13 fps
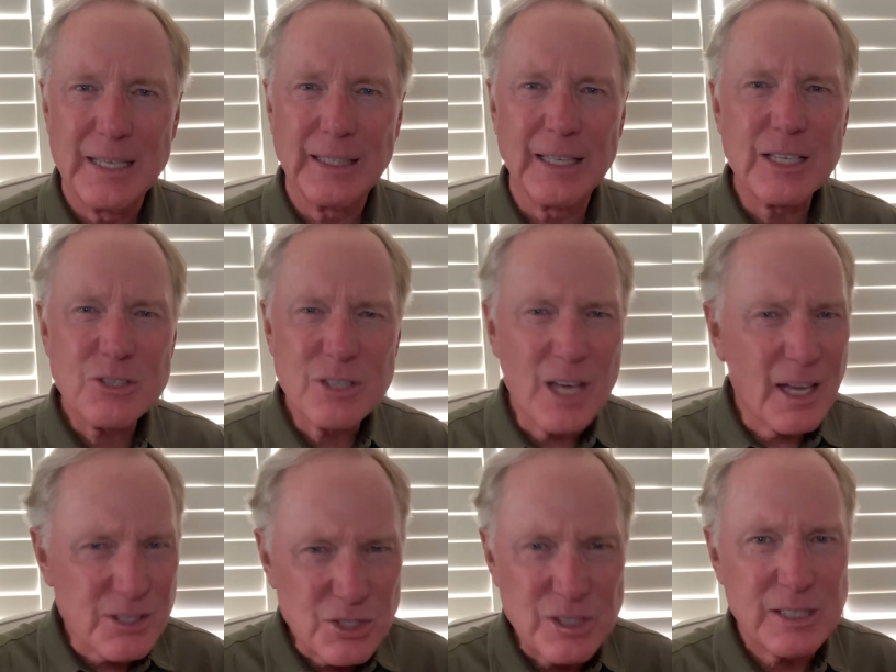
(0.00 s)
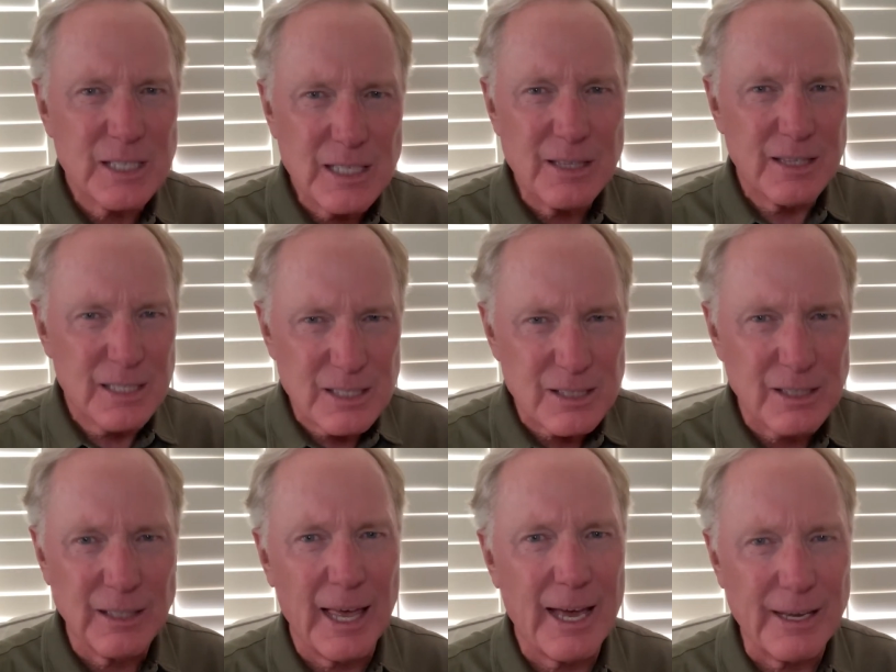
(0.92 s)
Let's not see this
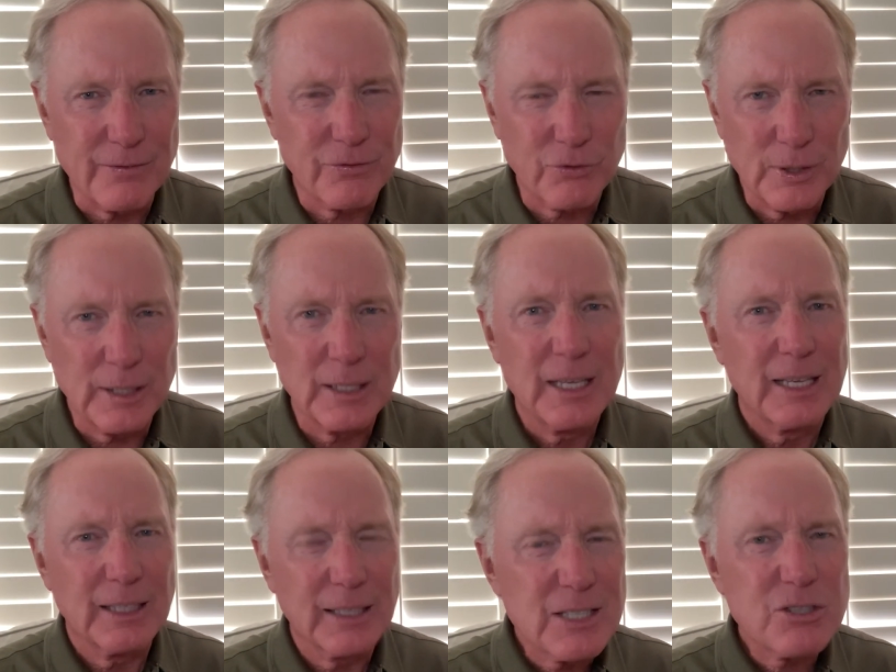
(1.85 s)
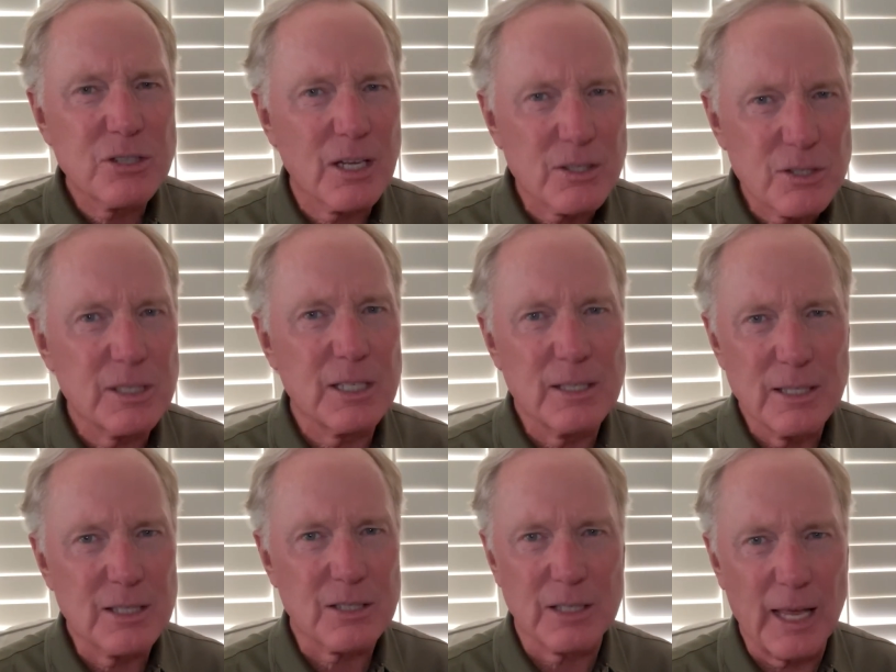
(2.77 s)
life, friend. Let's not see
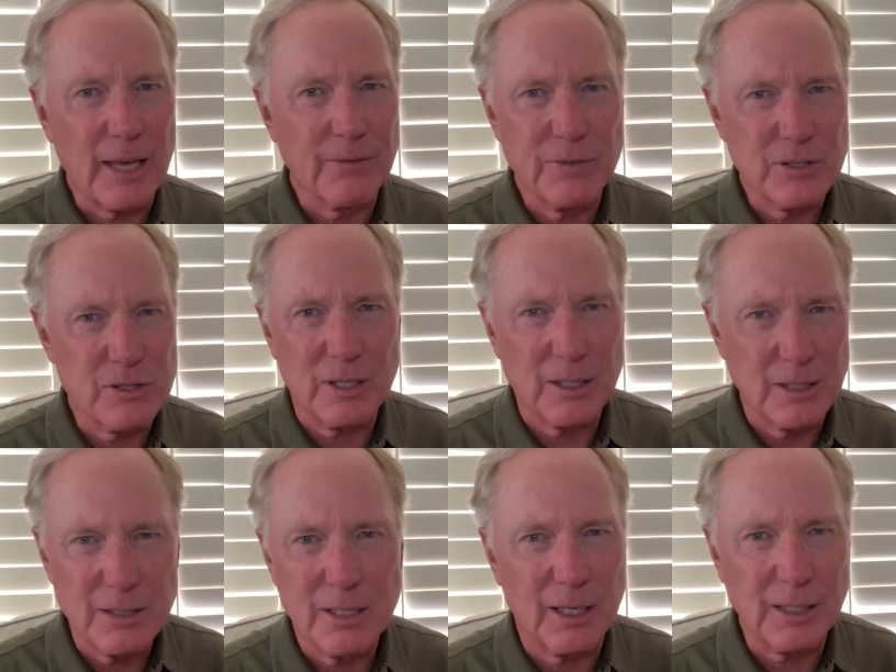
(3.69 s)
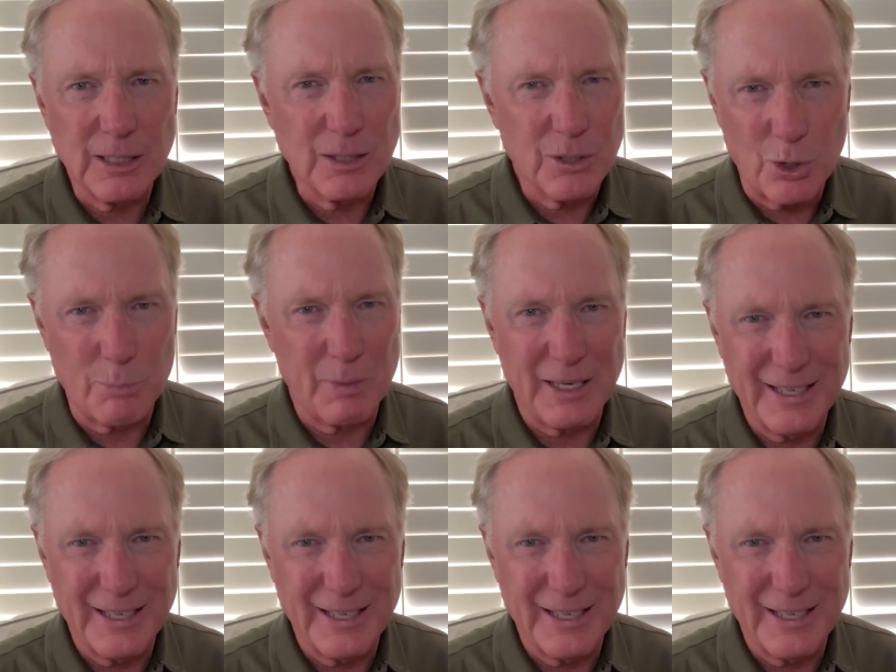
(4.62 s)
this life as the Kentucky Derby.